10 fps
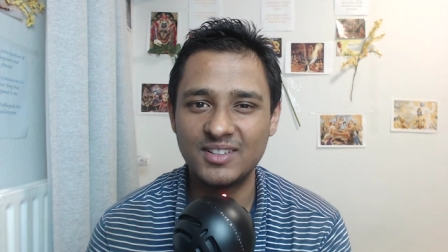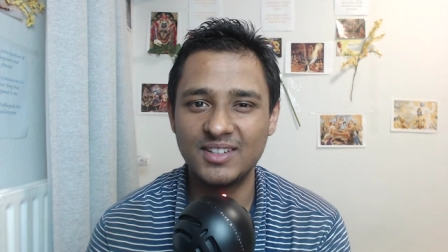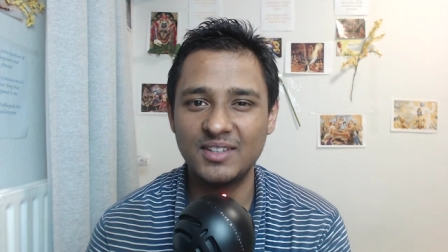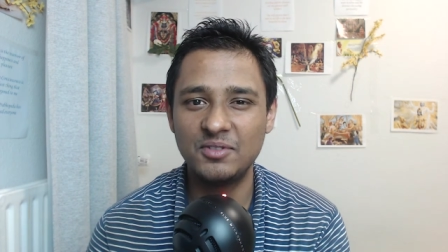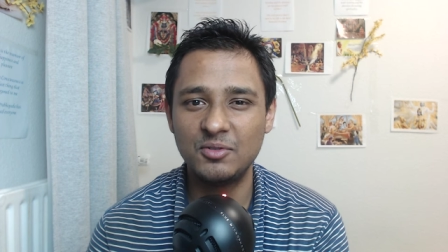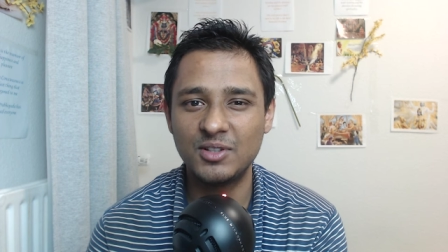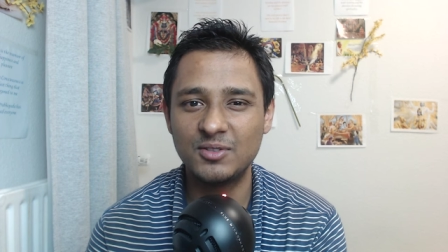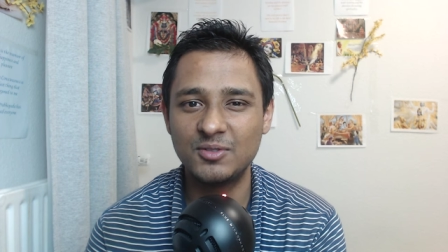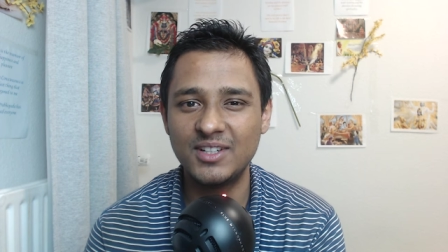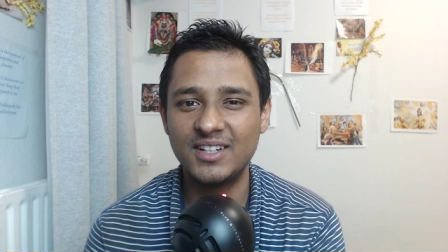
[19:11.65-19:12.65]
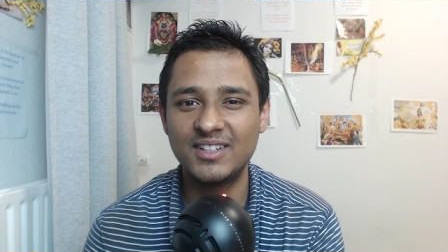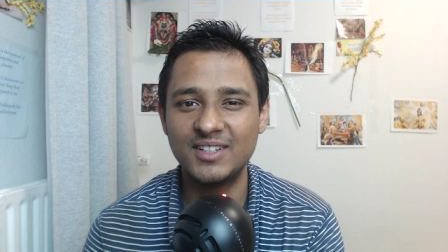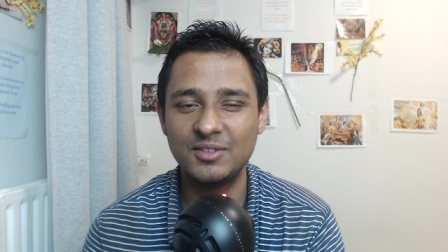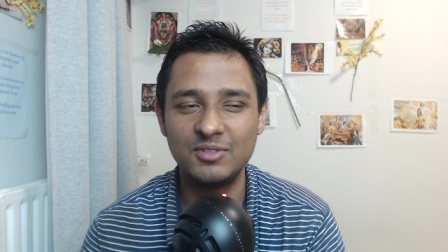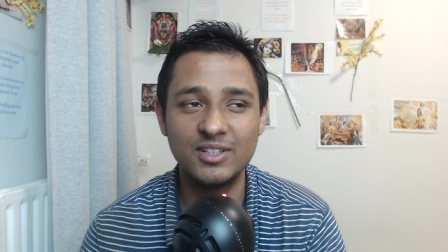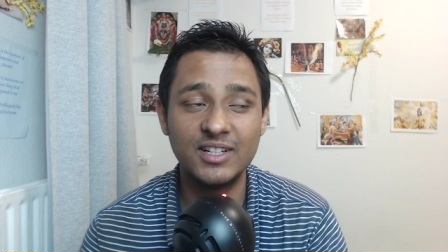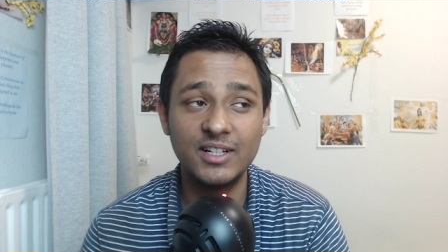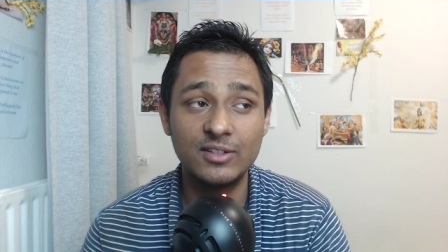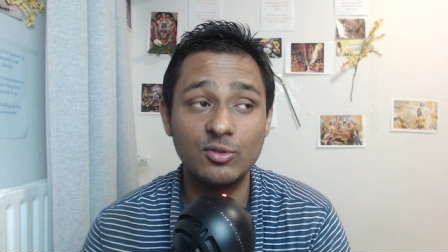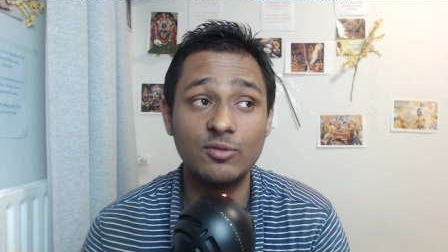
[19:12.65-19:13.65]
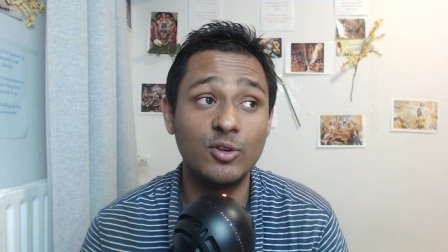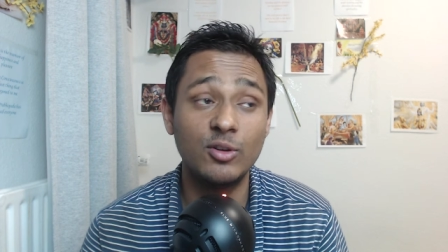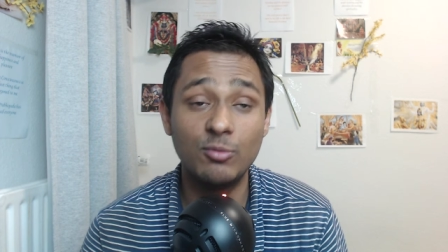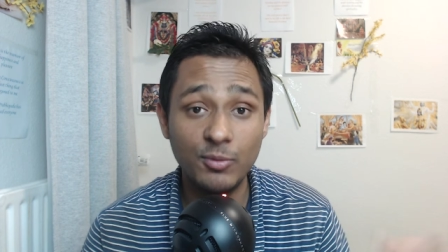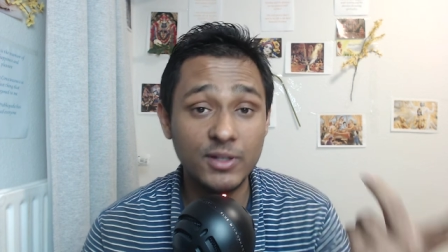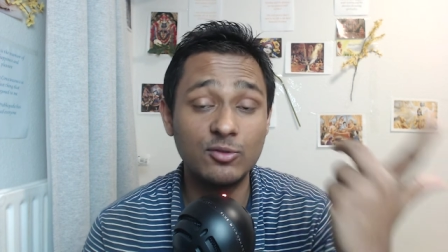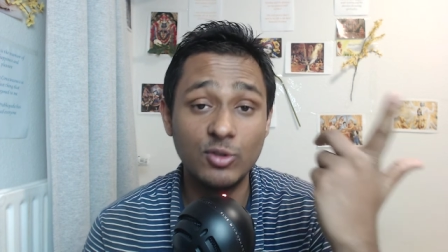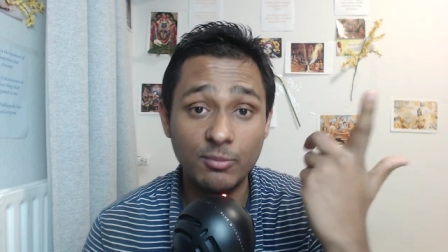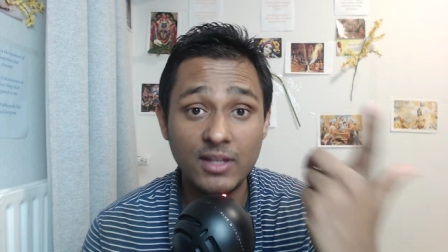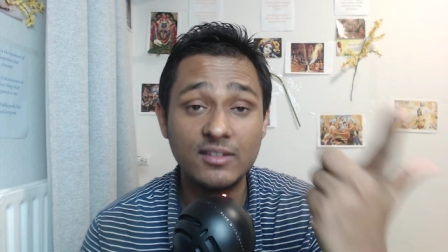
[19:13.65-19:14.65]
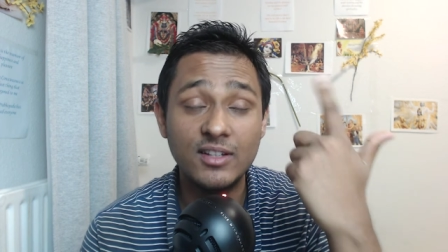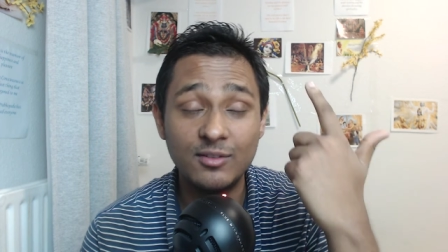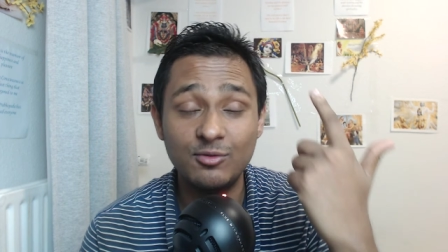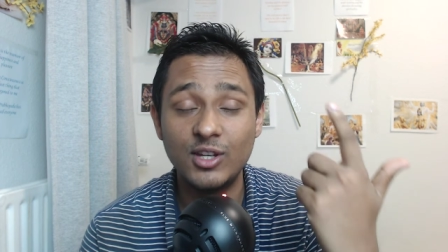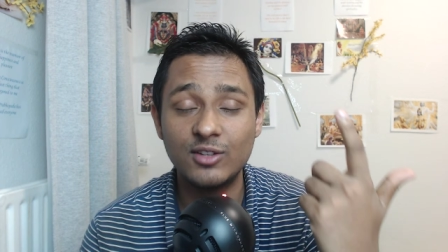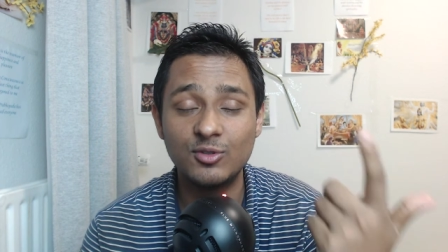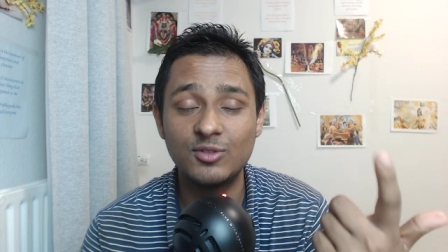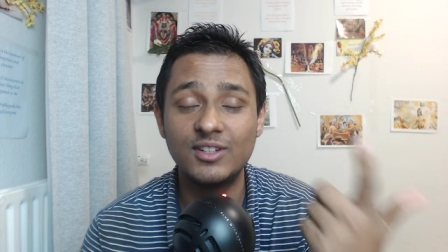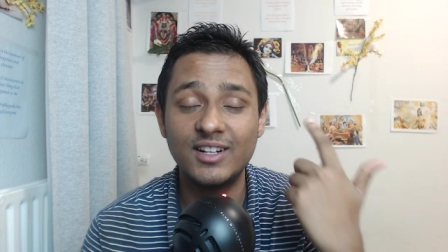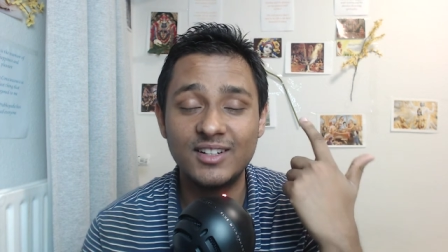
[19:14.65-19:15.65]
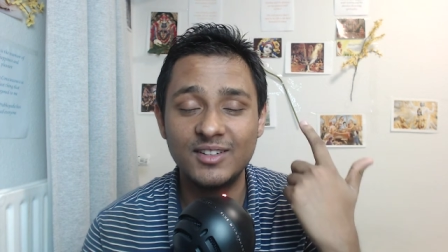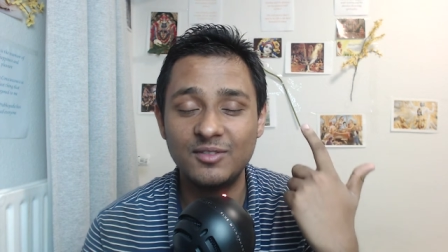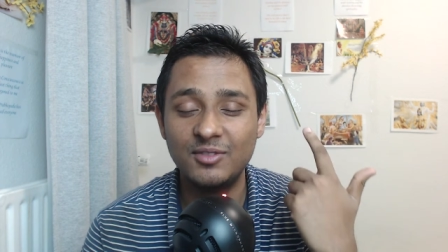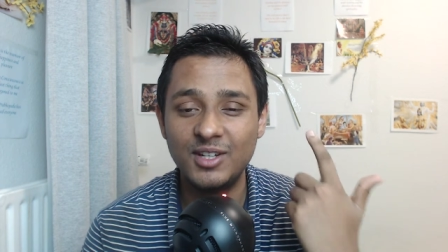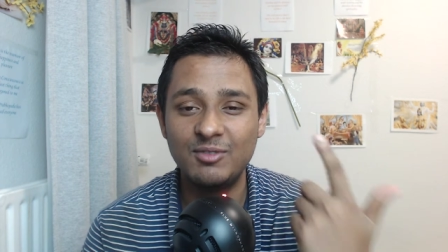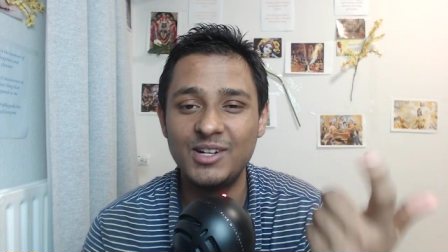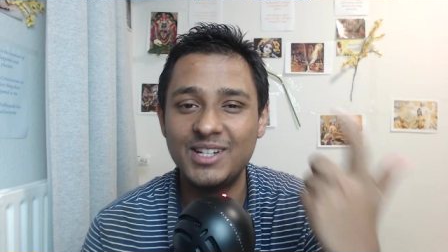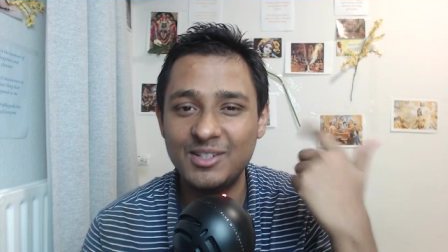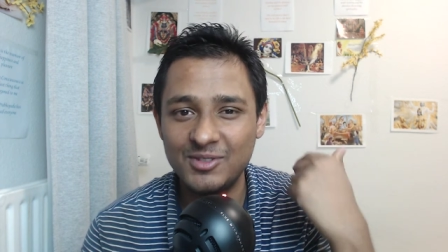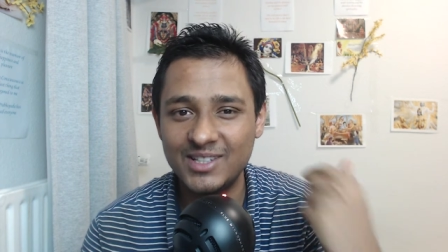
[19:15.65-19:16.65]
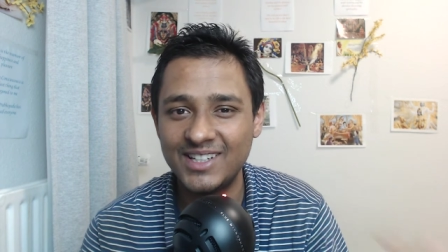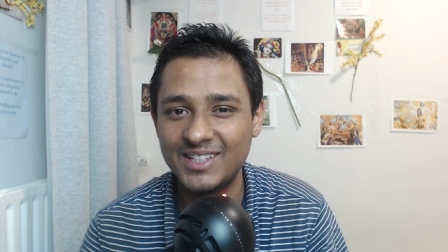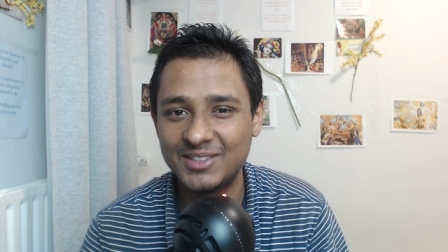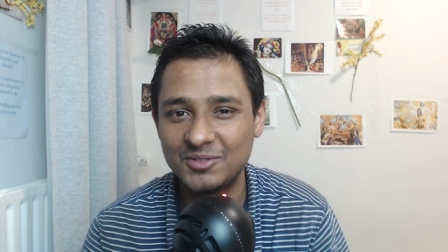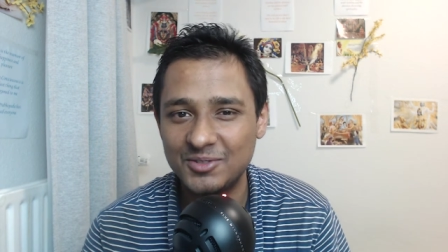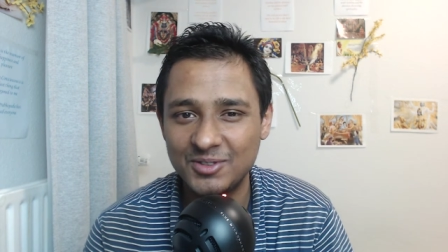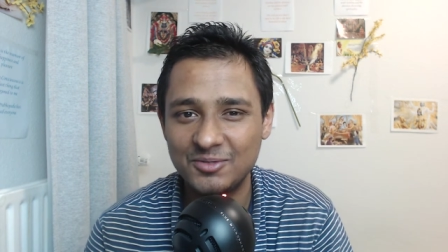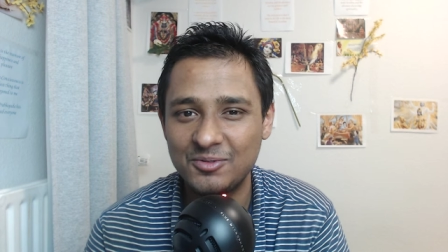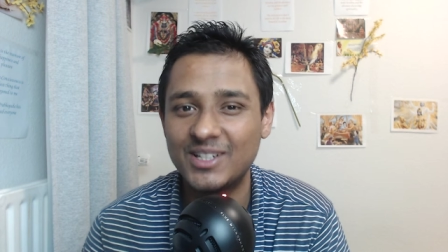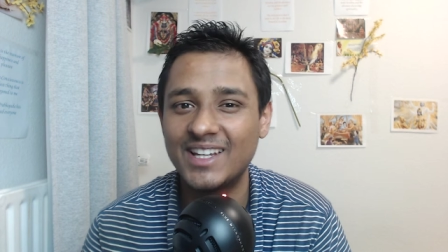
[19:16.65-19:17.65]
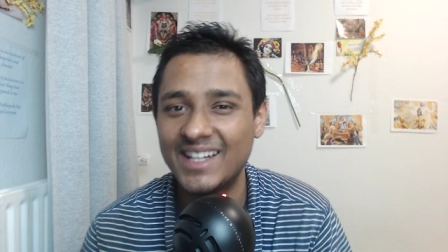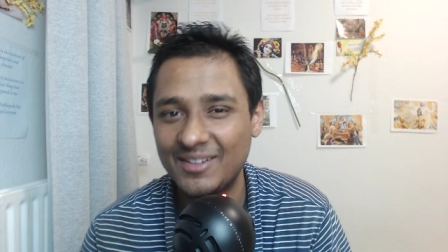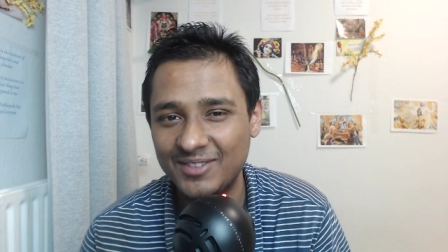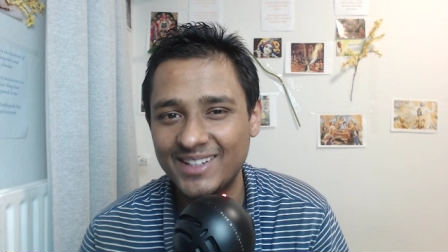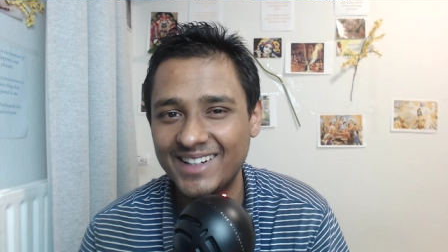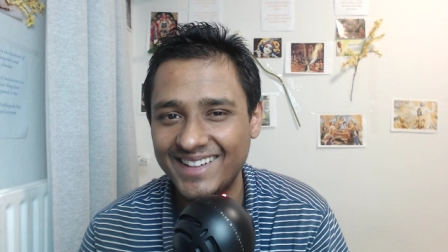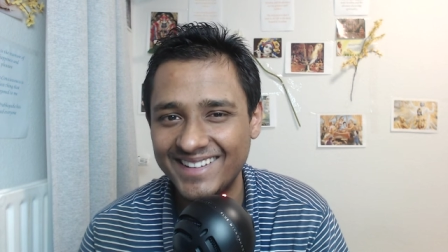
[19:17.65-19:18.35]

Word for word: if you associate with a great soul for a moment so imagine if we associate frequently with great souls what can happen right